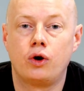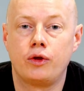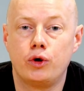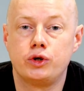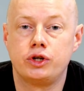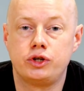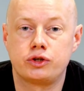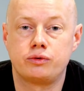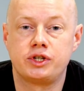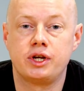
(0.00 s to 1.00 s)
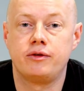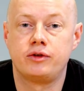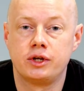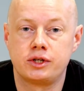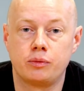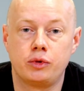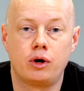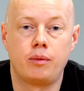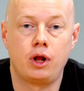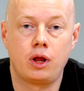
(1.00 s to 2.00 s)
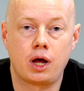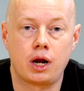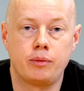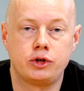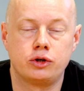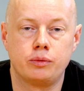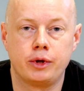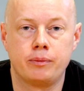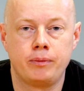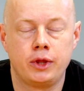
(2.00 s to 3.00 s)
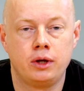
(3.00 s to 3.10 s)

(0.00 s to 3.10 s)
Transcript: and those who just received salbutamol and ipratropium.